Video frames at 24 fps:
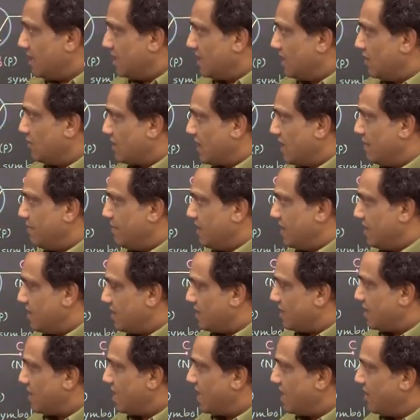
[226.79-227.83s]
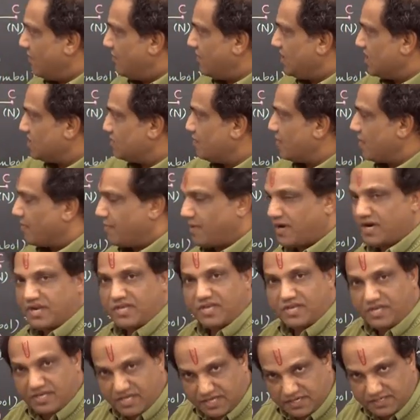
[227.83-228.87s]
Now tell me how it is
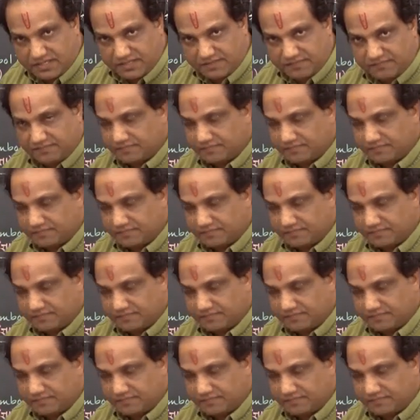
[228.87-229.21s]
prepared here.